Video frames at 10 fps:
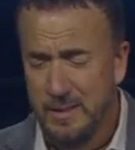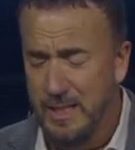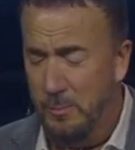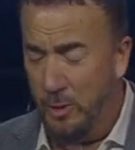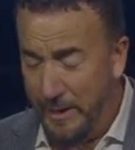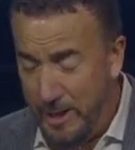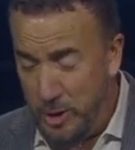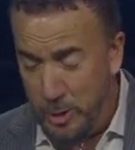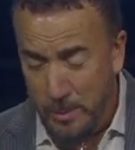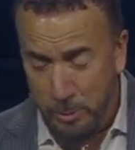And I'm going to lead
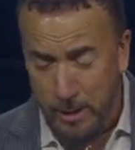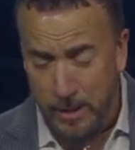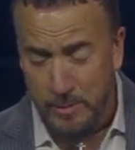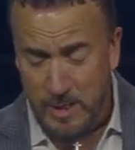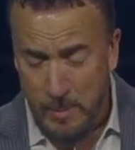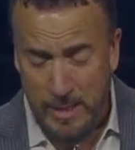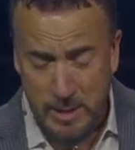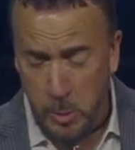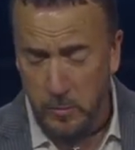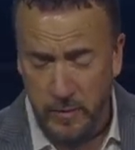you in a prayer that's
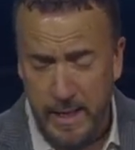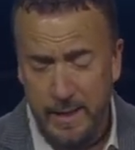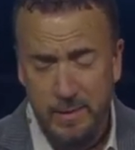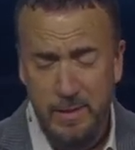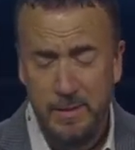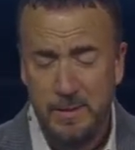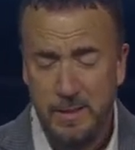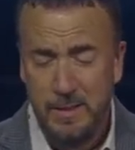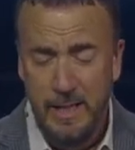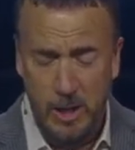based on faith
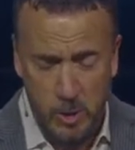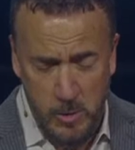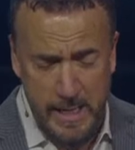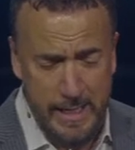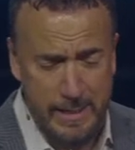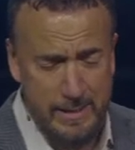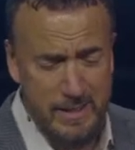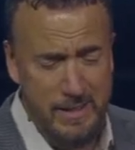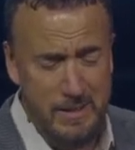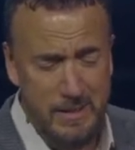in who he
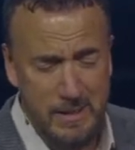is.